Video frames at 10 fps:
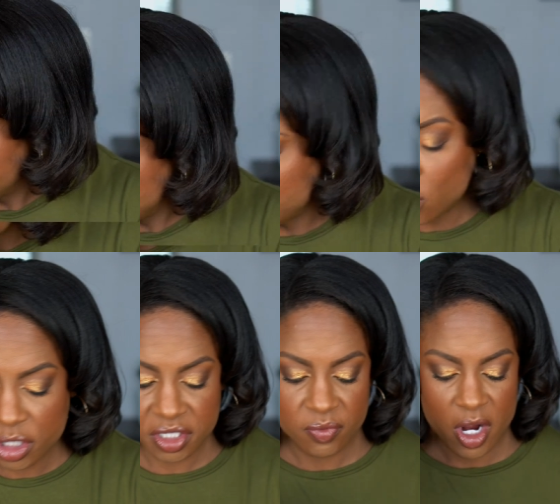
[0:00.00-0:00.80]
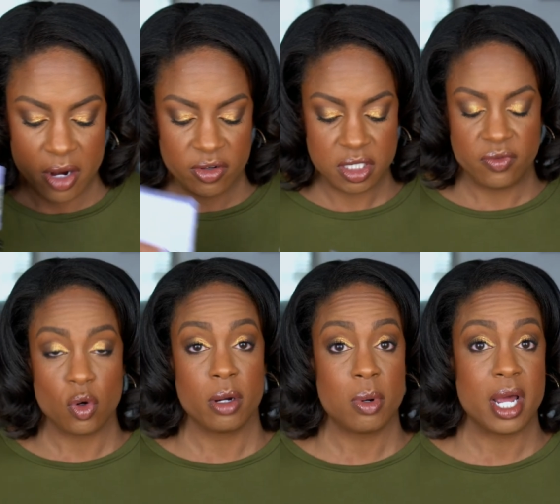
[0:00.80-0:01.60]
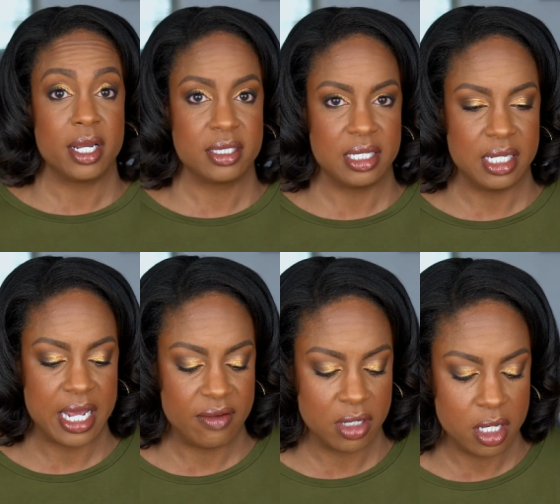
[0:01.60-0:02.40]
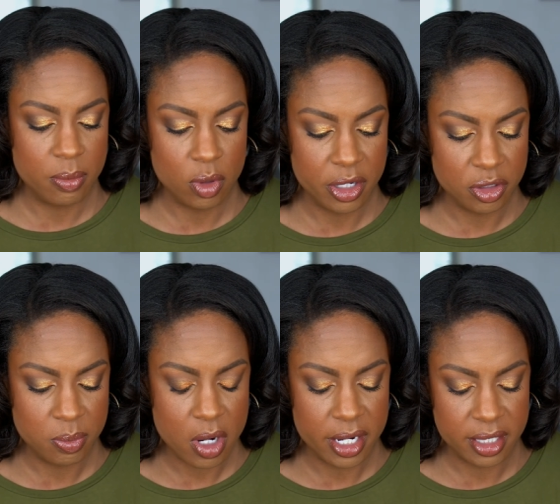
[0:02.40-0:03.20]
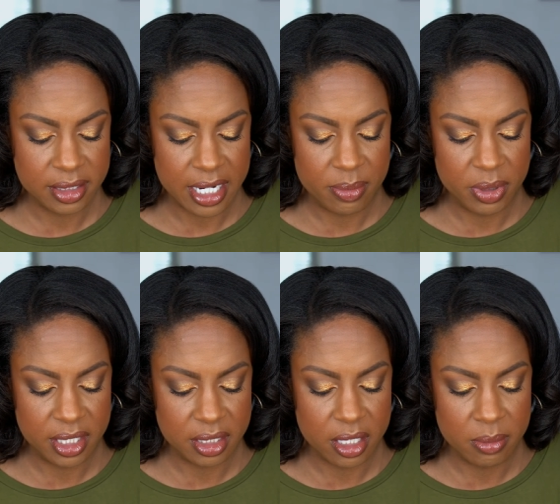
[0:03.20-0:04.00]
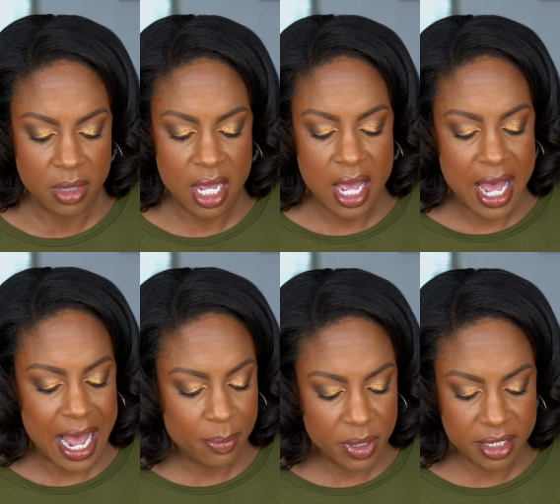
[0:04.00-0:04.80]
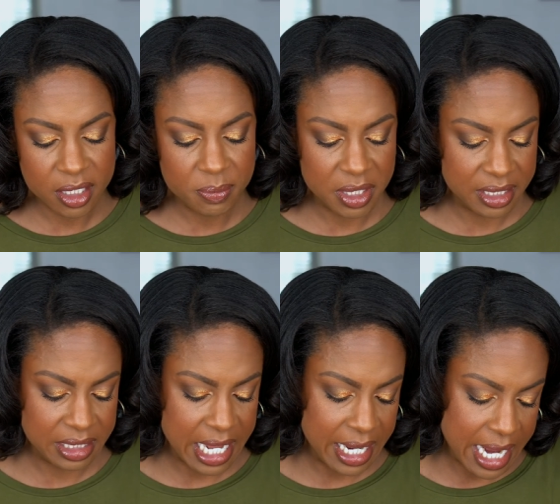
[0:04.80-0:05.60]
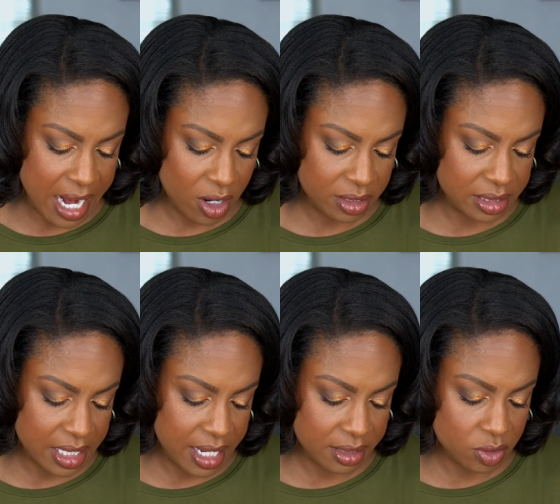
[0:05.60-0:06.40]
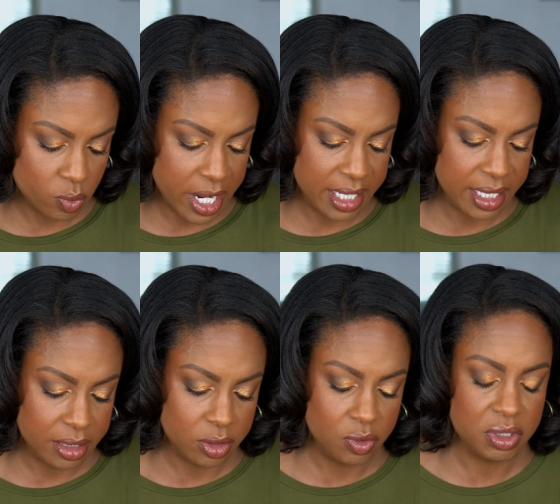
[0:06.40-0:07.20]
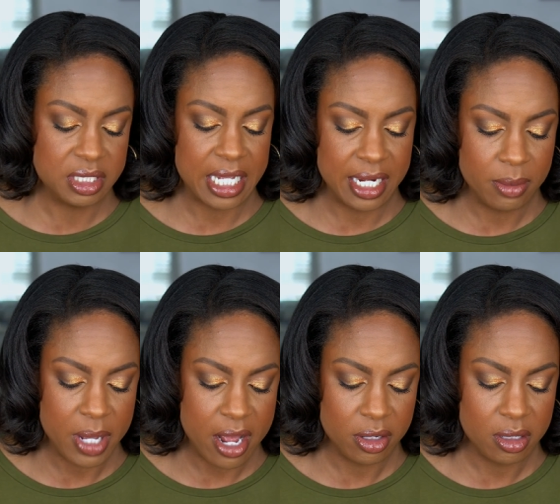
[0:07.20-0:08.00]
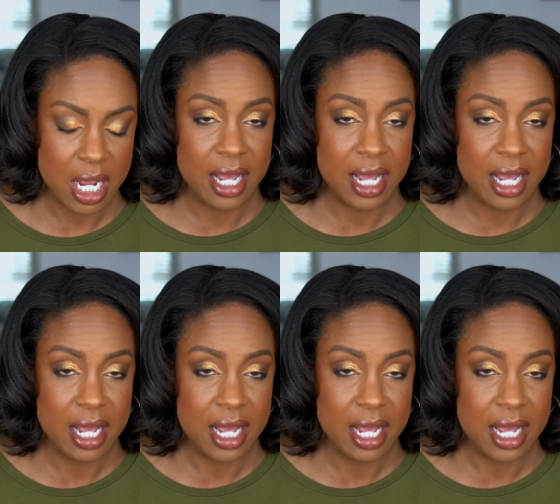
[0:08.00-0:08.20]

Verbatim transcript: Two more Sephora products, and then I have a couple other products that I picked up. I picked up the Saie Airset Radiant Loose Setting Powder.